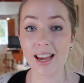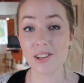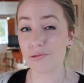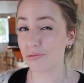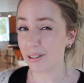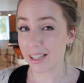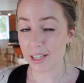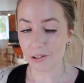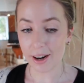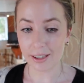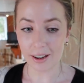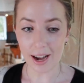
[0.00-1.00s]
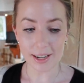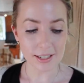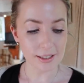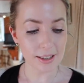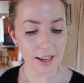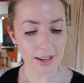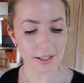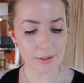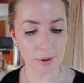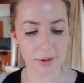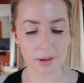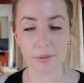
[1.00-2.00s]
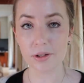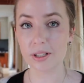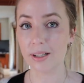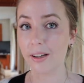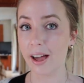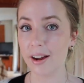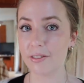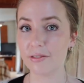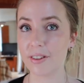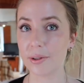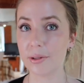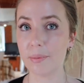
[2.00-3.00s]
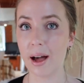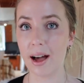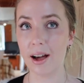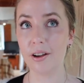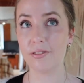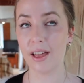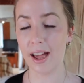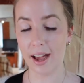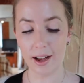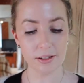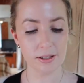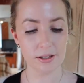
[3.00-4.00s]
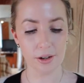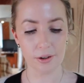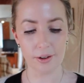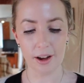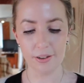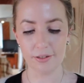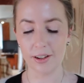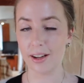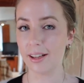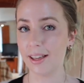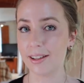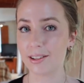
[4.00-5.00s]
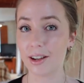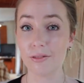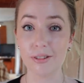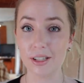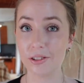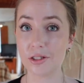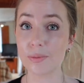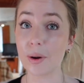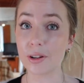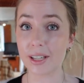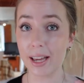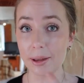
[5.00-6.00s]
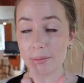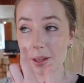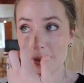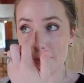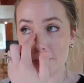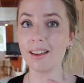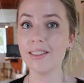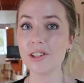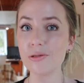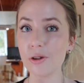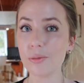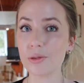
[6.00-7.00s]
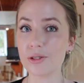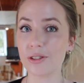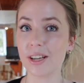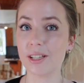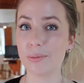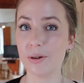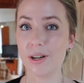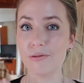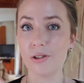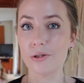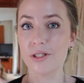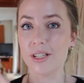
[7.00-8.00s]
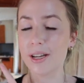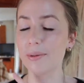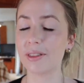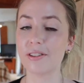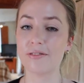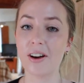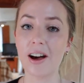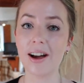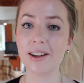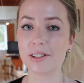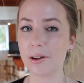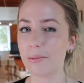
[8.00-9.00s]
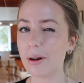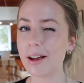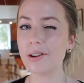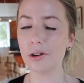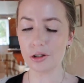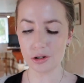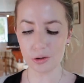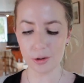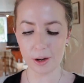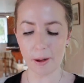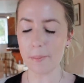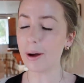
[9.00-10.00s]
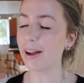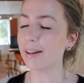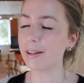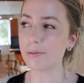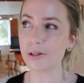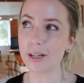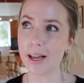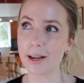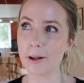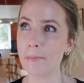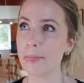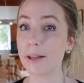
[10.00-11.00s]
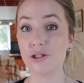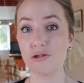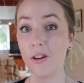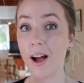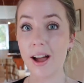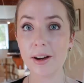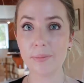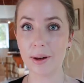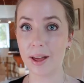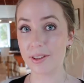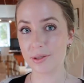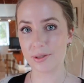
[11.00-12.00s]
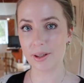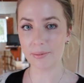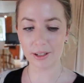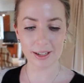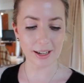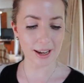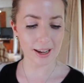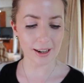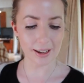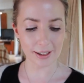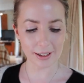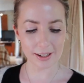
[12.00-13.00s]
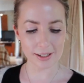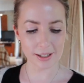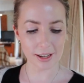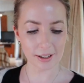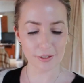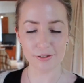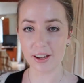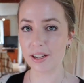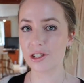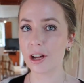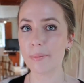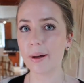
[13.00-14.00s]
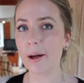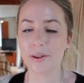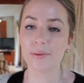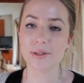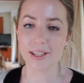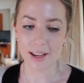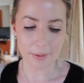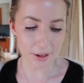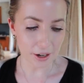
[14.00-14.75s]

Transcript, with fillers: It has really great light in there. It's probably the most light-filled part of the house, so I feel like that's like a really good spot to keep them. This room also gets pretty roasty with the fire, so I'm like not sure. I might end up doing like dried plants or something in here like is like a feature, but we'll see how we